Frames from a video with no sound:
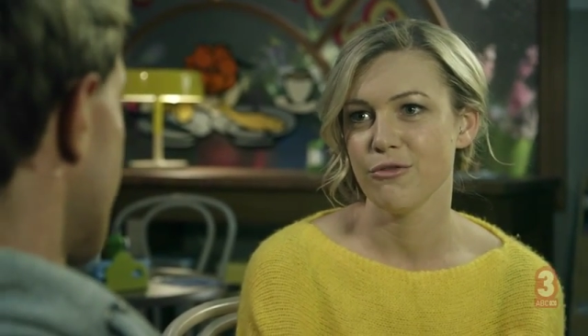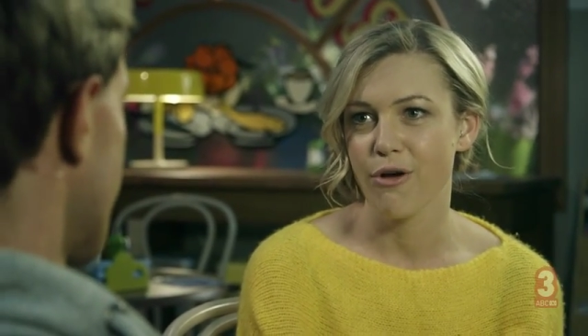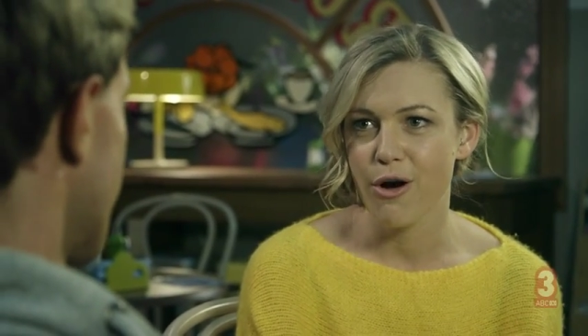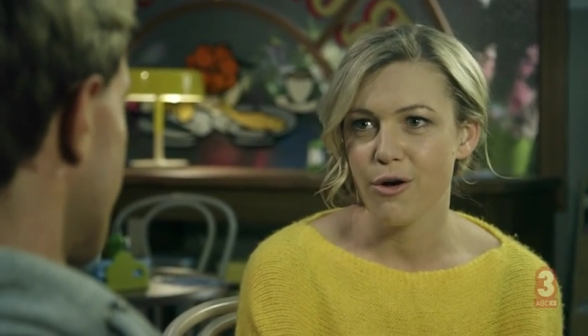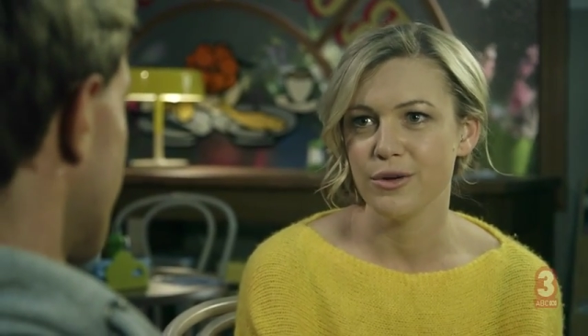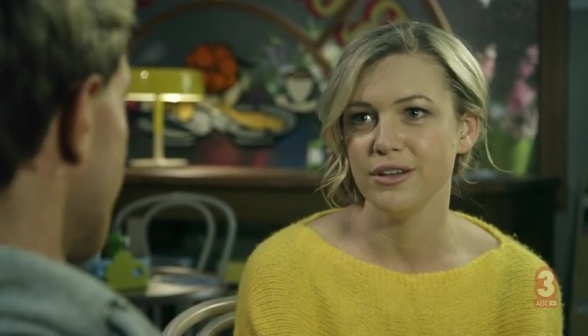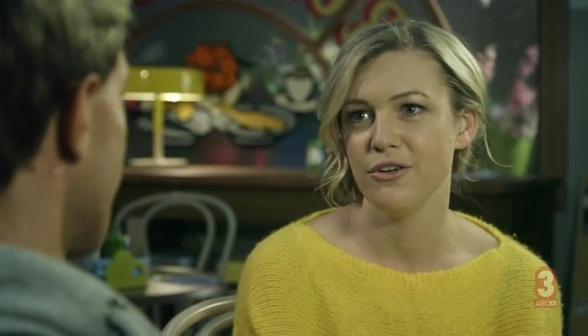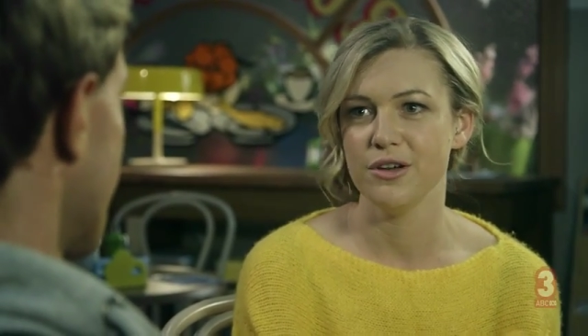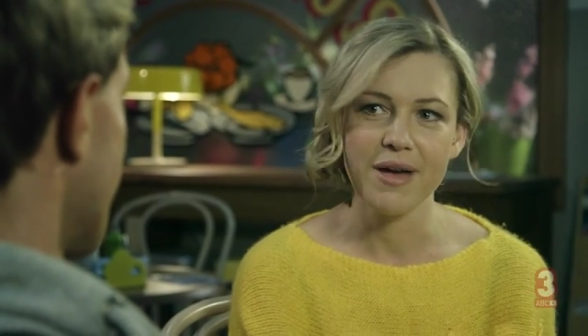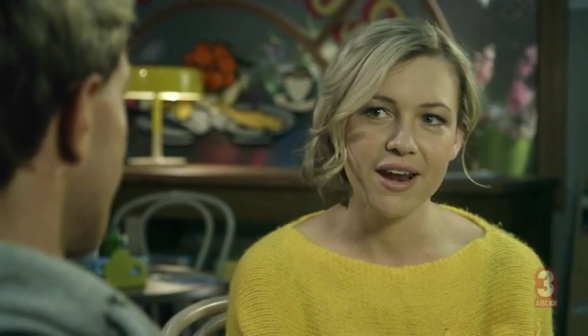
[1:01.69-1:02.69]
grow and
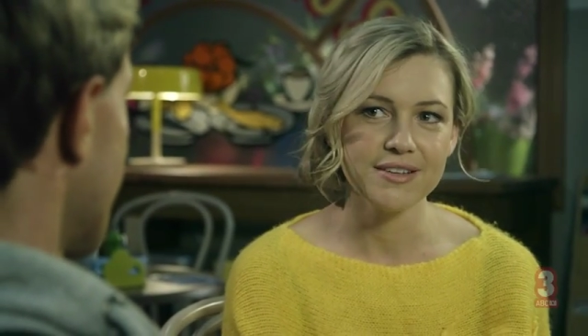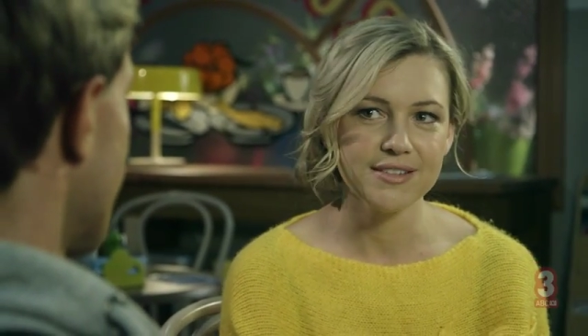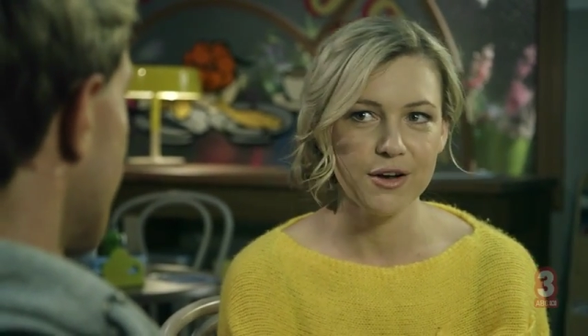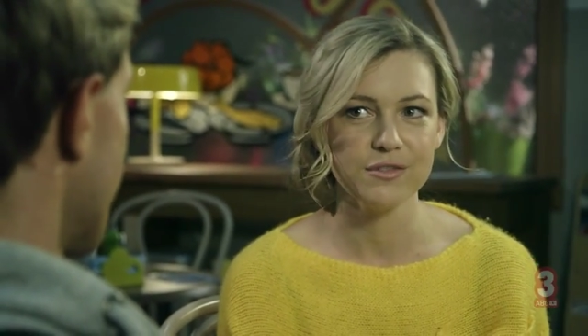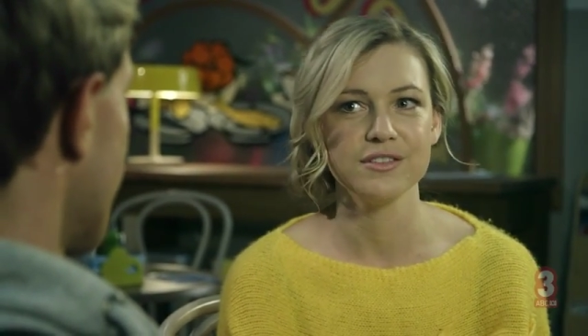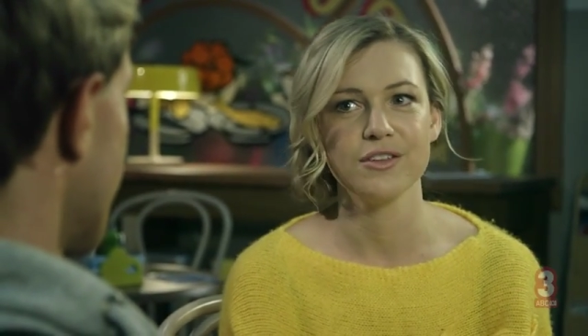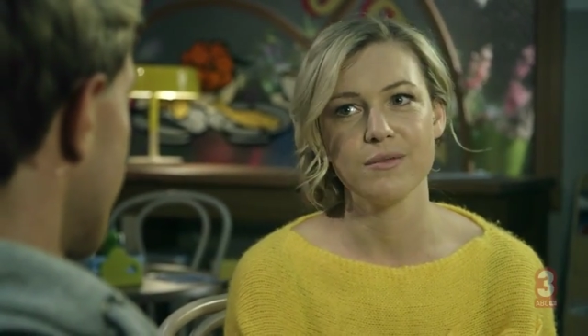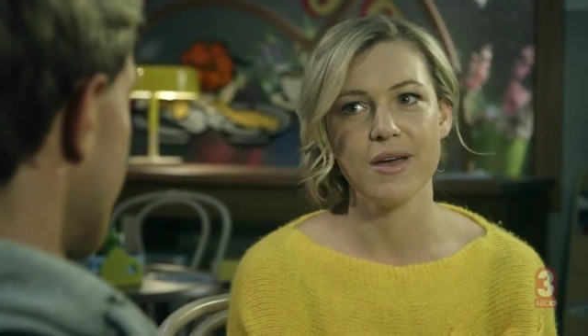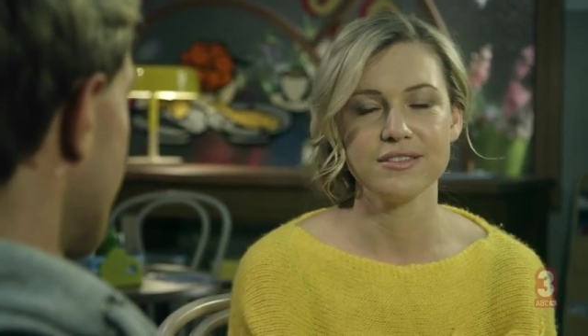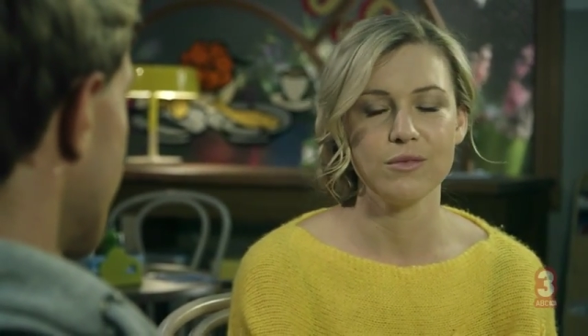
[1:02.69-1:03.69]
learn about ourselves and
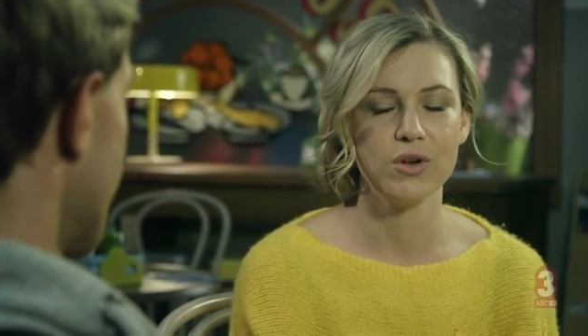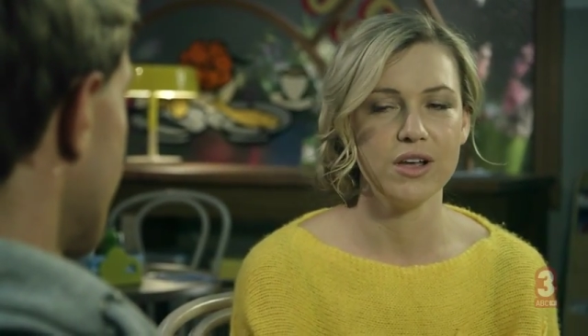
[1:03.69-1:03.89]
learn about someone